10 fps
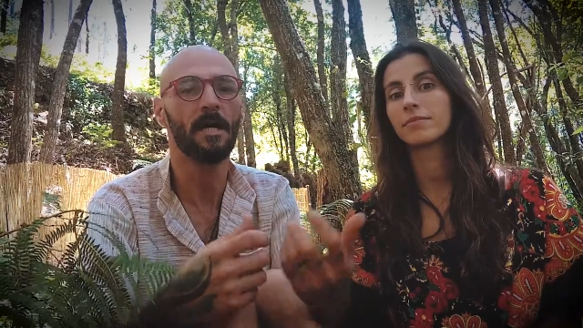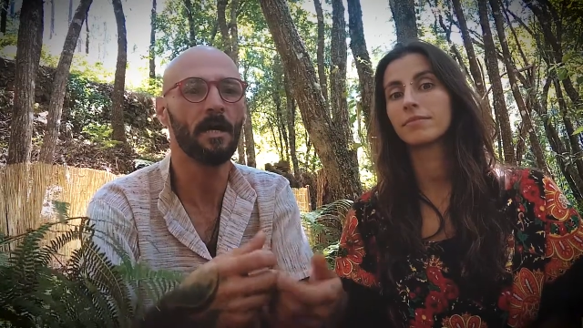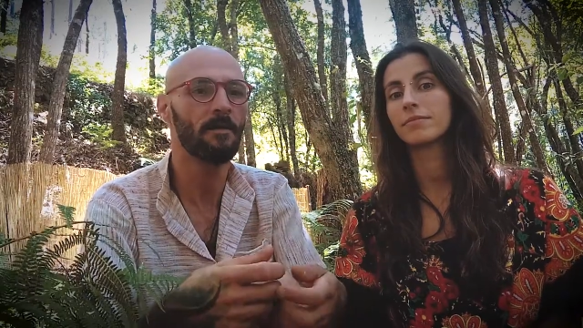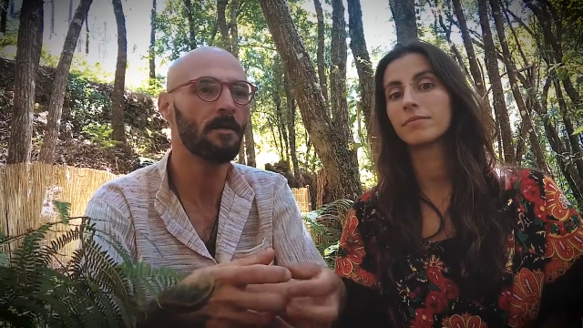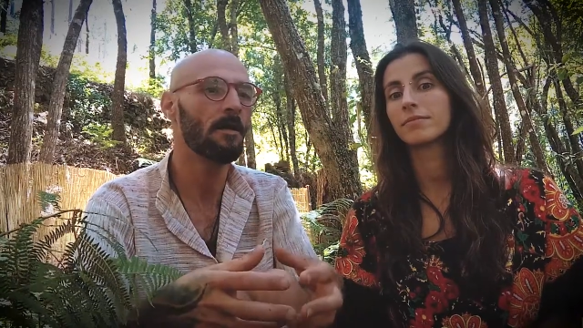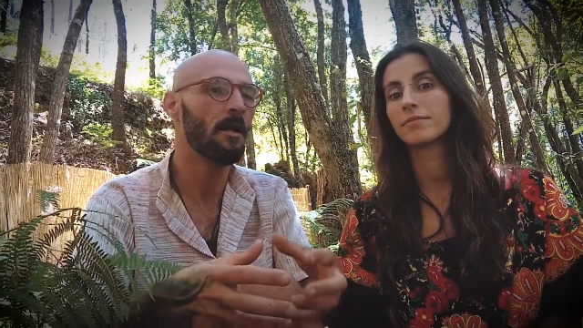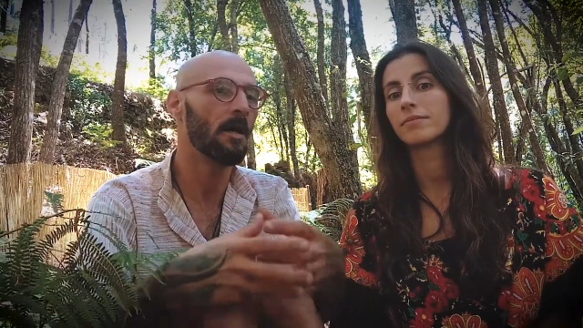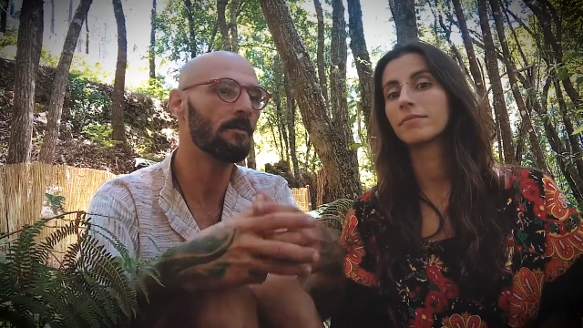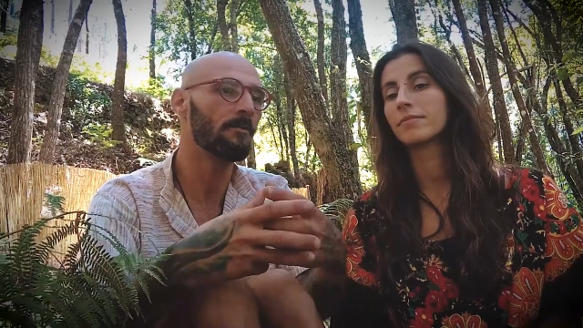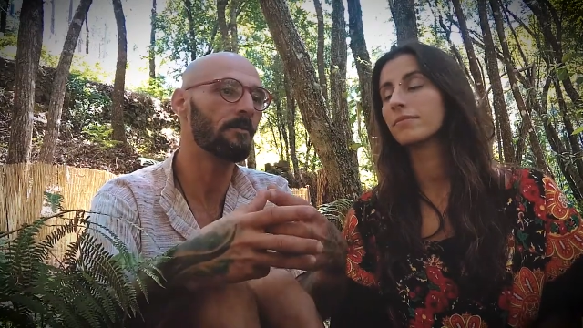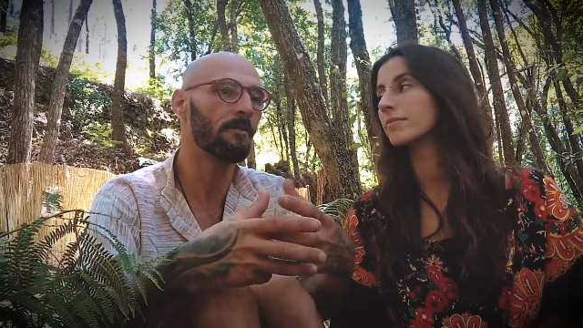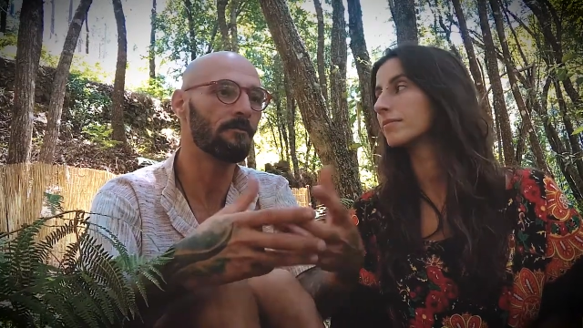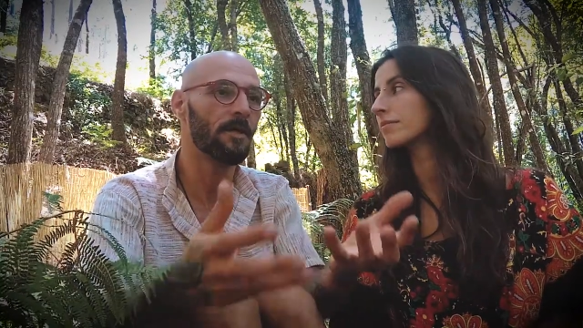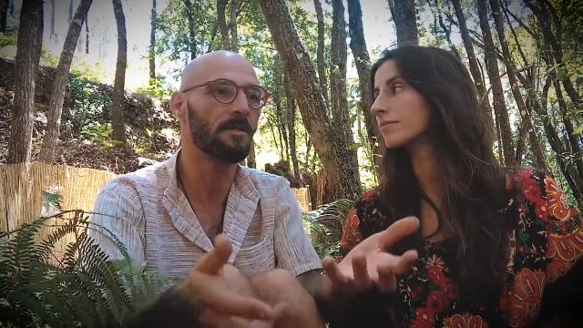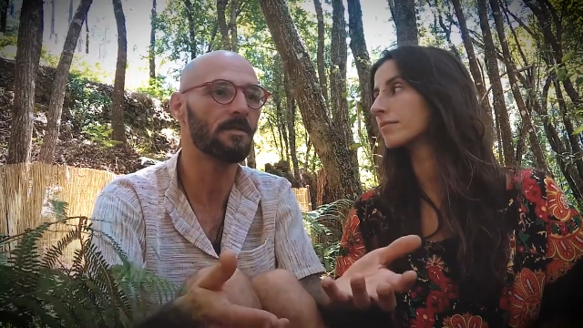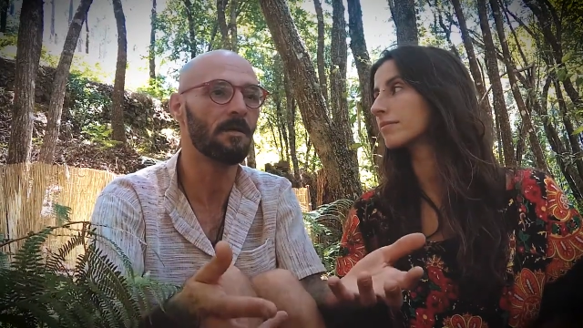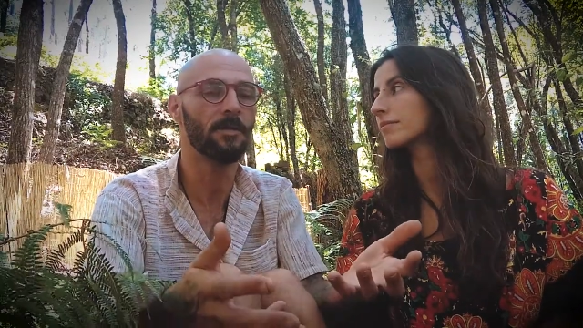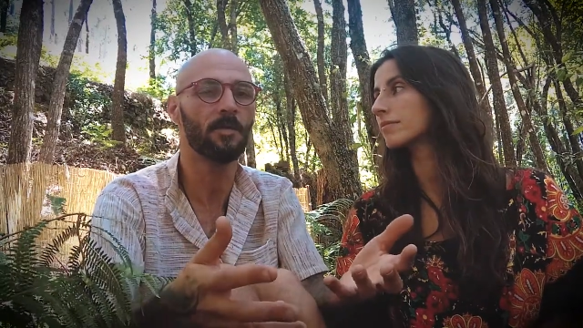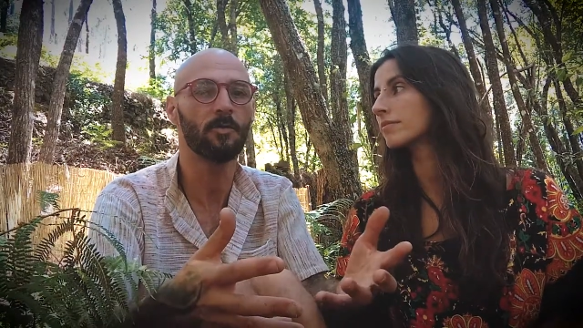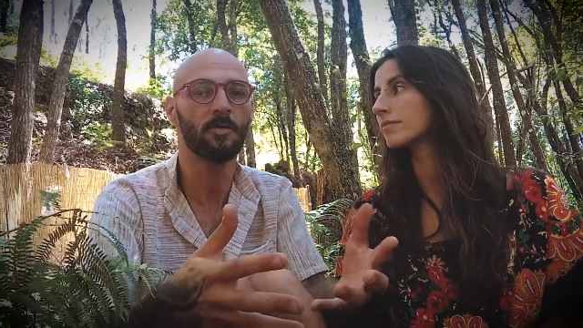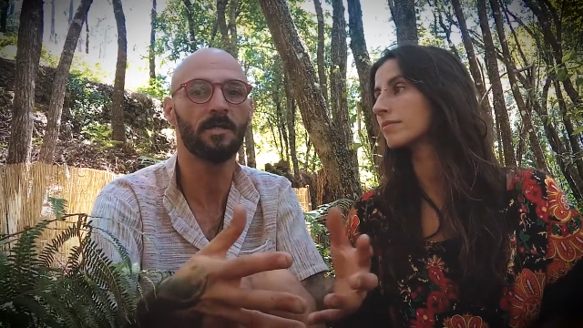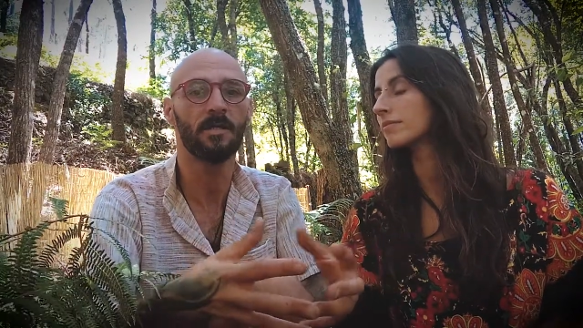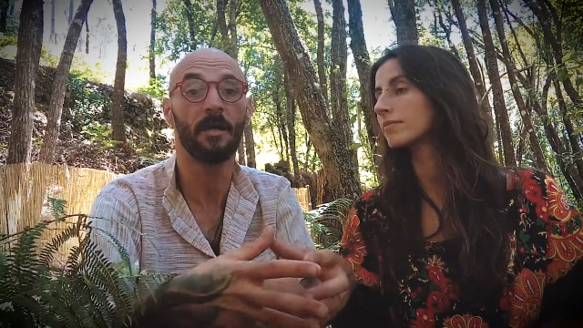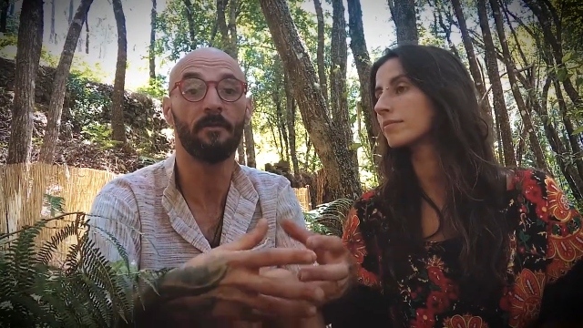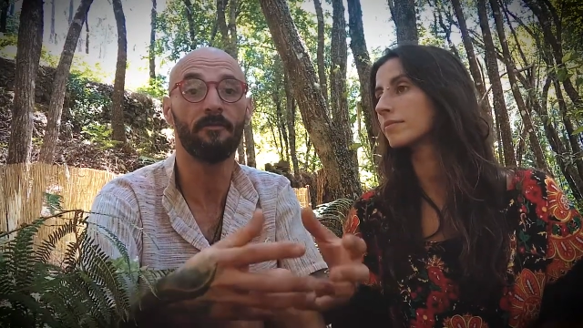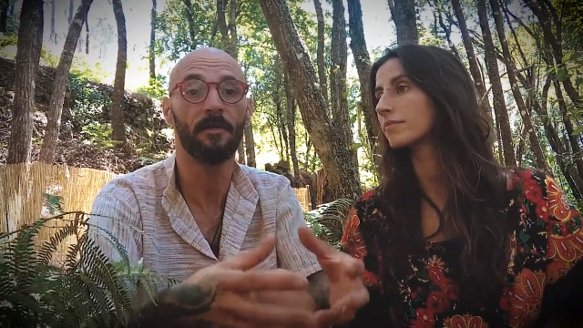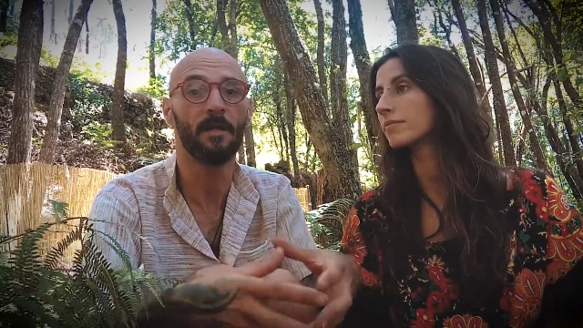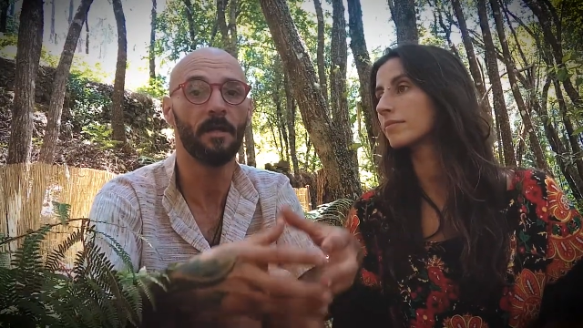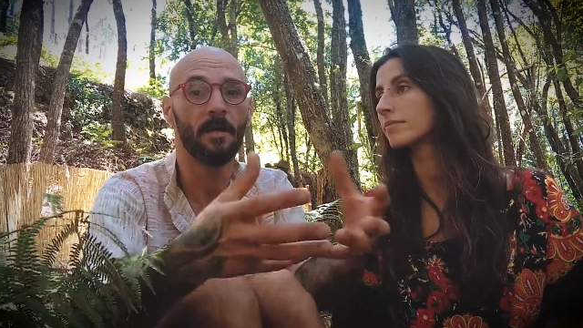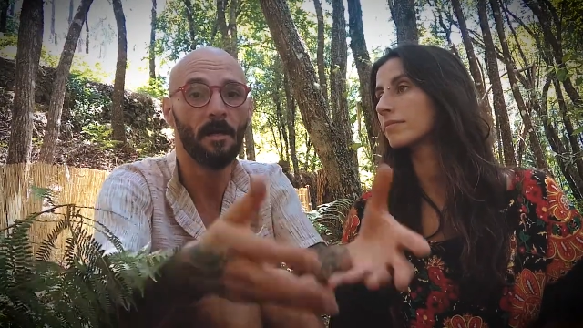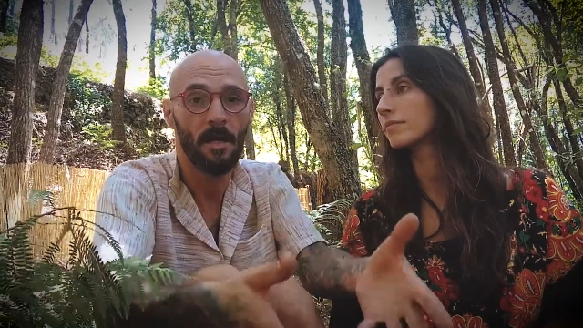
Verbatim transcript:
Speaker 1: again and if there is something to see and feel